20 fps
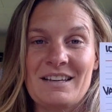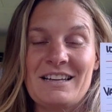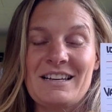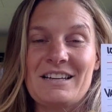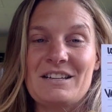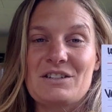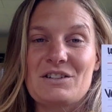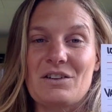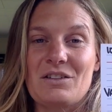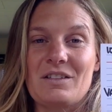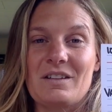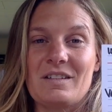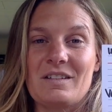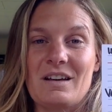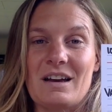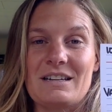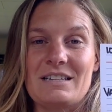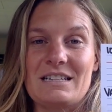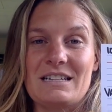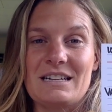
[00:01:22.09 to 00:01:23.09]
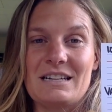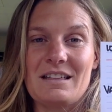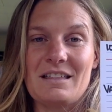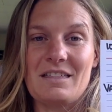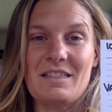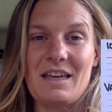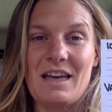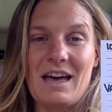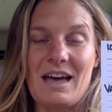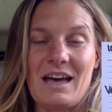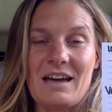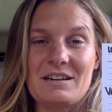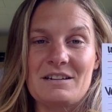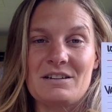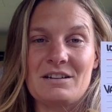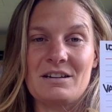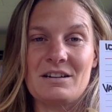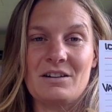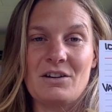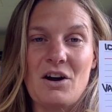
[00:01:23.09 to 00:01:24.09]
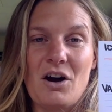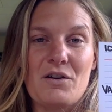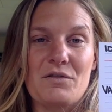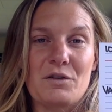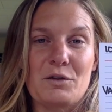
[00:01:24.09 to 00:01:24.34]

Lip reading: So this idea that over